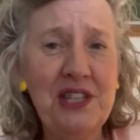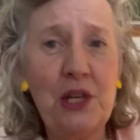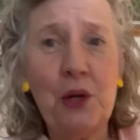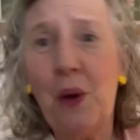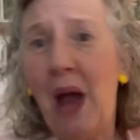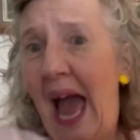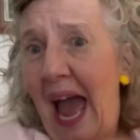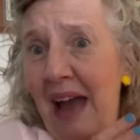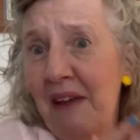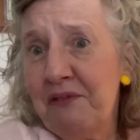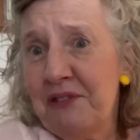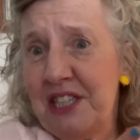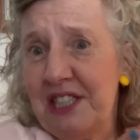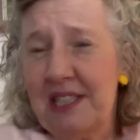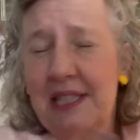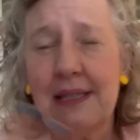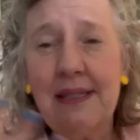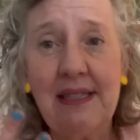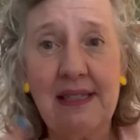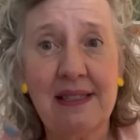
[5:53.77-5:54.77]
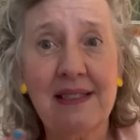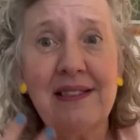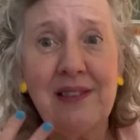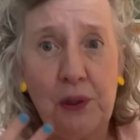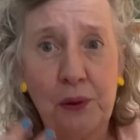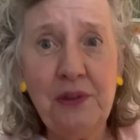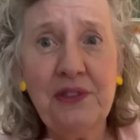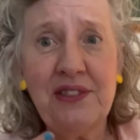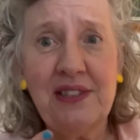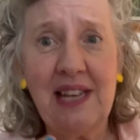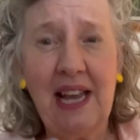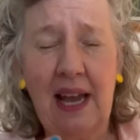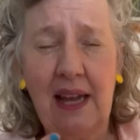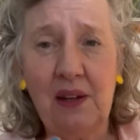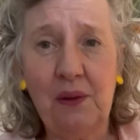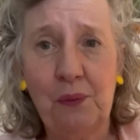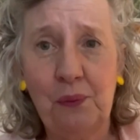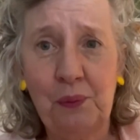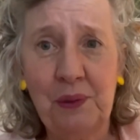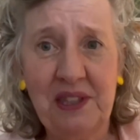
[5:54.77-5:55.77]
have to disassociate
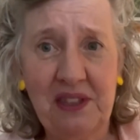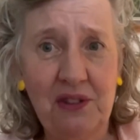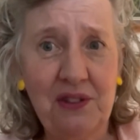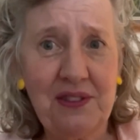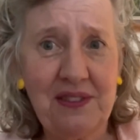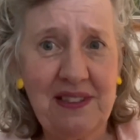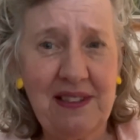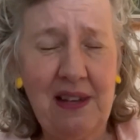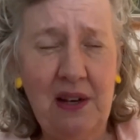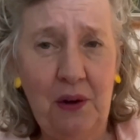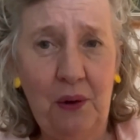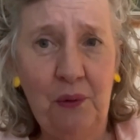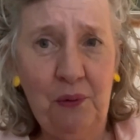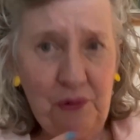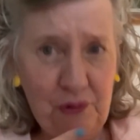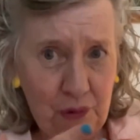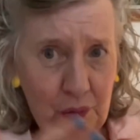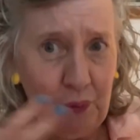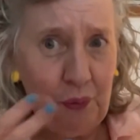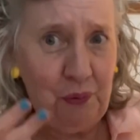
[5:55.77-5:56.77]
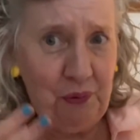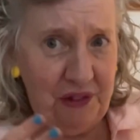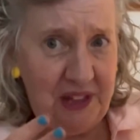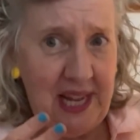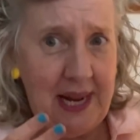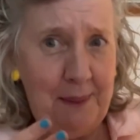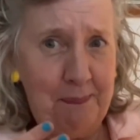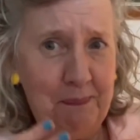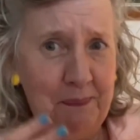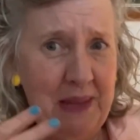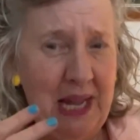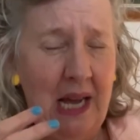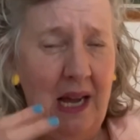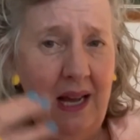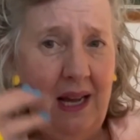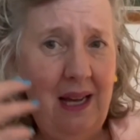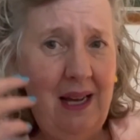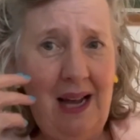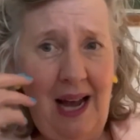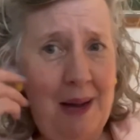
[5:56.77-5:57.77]
with yourself, them.
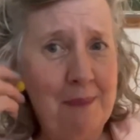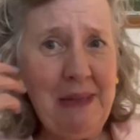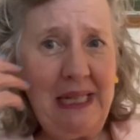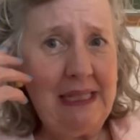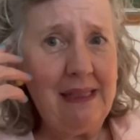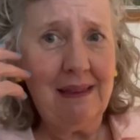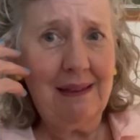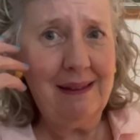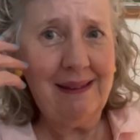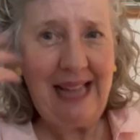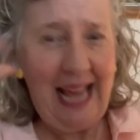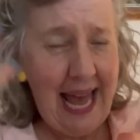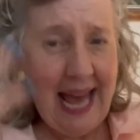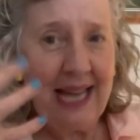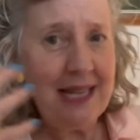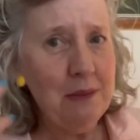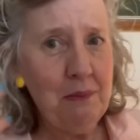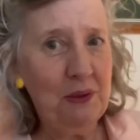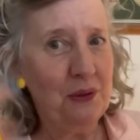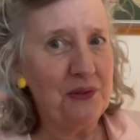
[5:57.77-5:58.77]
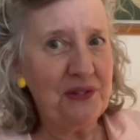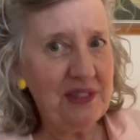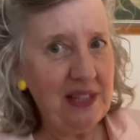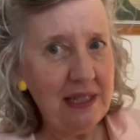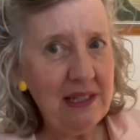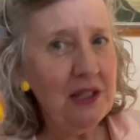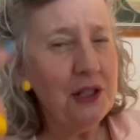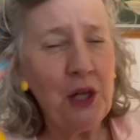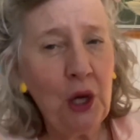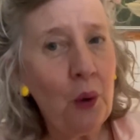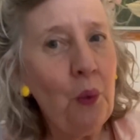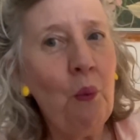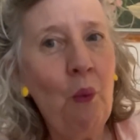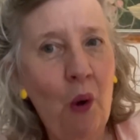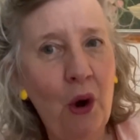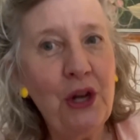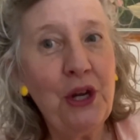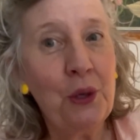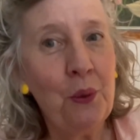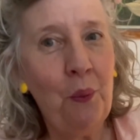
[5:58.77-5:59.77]
I mean, they're animals. They don't know
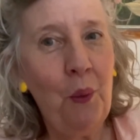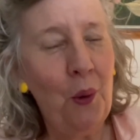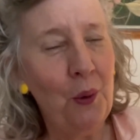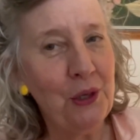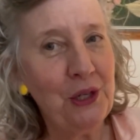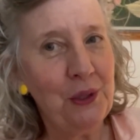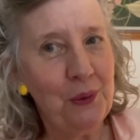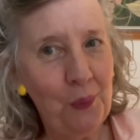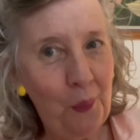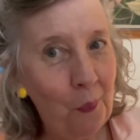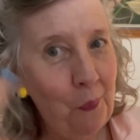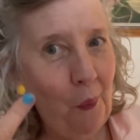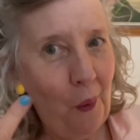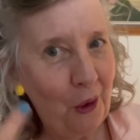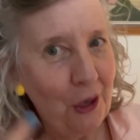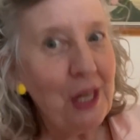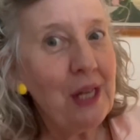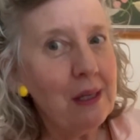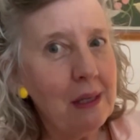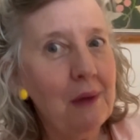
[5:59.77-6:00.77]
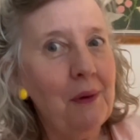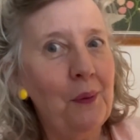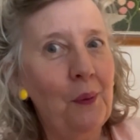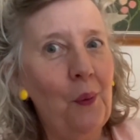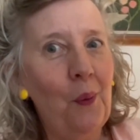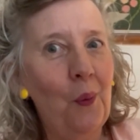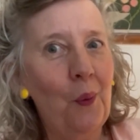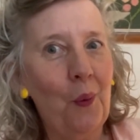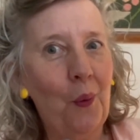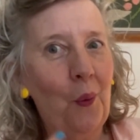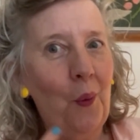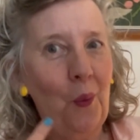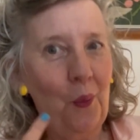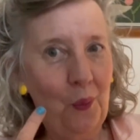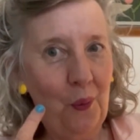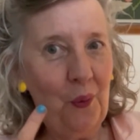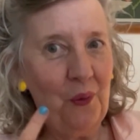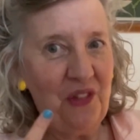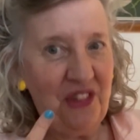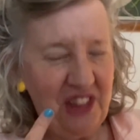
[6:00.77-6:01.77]
what you want or what you're
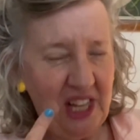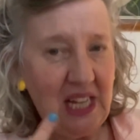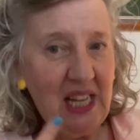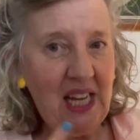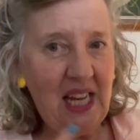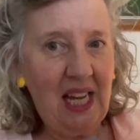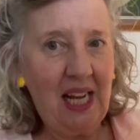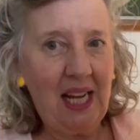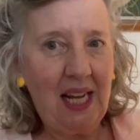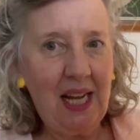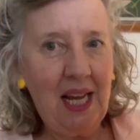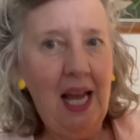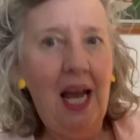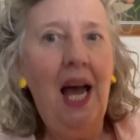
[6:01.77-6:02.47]
thinking.